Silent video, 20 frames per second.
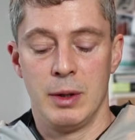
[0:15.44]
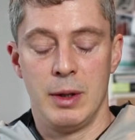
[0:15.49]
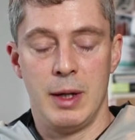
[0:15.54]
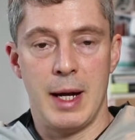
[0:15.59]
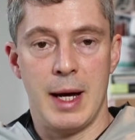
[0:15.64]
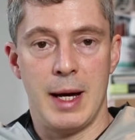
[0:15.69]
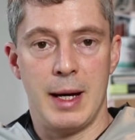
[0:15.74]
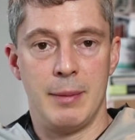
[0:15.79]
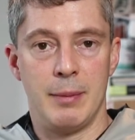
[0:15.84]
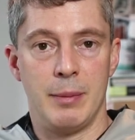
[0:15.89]

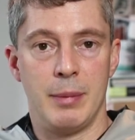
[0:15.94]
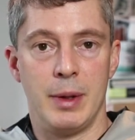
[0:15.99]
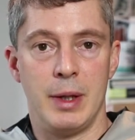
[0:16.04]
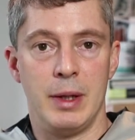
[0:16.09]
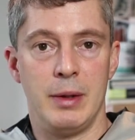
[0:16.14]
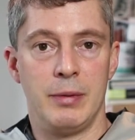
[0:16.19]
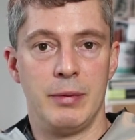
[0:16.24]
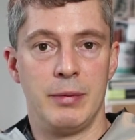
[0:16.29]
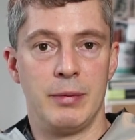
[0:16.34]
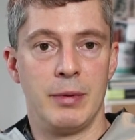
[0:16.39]
lamb,
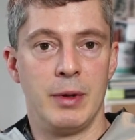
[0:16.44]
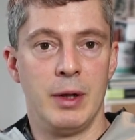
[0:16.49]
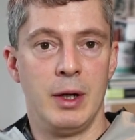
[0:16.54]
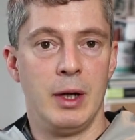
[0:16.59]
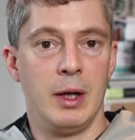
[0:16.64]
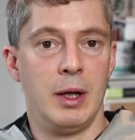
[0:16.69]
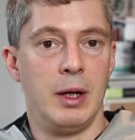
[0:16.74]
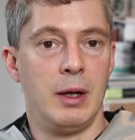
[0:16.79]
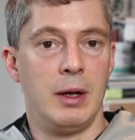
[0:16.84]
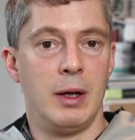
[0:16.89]
beef,
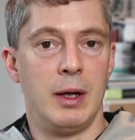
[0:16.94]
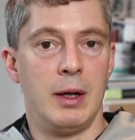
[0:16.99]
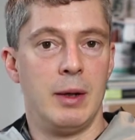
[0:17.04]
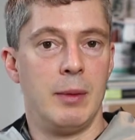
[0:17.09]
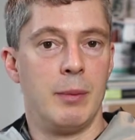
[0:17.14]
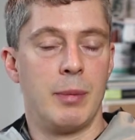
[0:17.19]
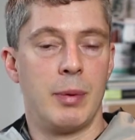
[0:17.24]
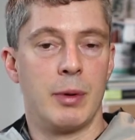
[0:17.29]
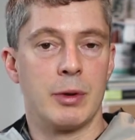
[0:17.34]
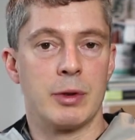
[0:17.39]

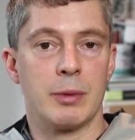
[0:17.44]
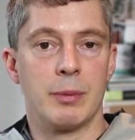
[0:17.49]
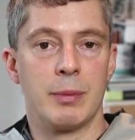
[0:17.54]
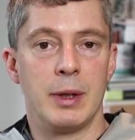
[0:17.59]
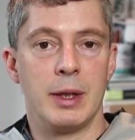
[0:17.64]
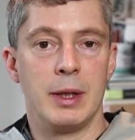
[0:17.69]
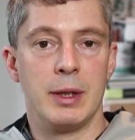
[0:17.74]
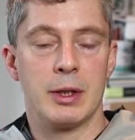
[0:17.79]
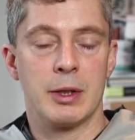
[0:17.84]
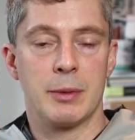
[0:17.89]
uh,
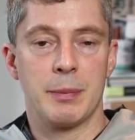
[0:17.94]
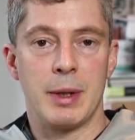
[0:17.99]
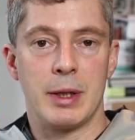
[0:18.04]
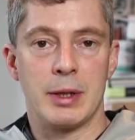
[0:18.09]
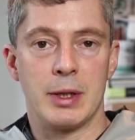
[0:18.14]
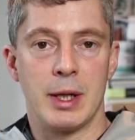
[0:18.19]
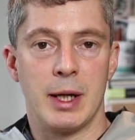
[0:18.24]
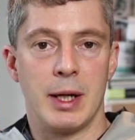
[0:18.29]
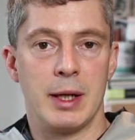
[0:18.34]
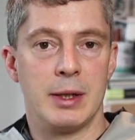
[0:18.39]
possibly
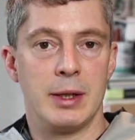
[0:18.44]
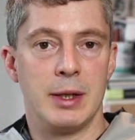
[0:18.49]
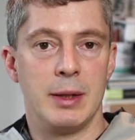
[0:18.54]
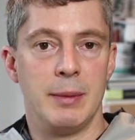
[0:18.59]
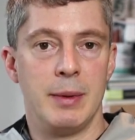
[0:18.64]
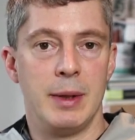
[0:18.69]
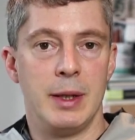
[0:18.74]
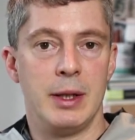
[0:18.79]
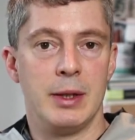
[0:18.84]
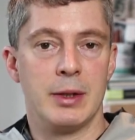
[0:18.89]
specialty
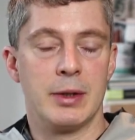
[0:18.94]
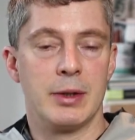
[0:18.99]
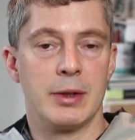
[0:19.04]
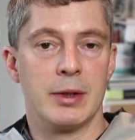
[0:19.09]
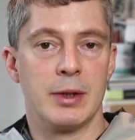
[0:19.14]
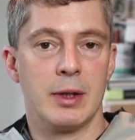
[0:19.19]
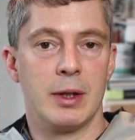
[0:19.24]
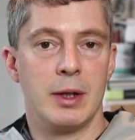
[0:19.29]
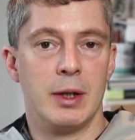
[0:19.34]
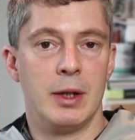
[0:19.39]
meats,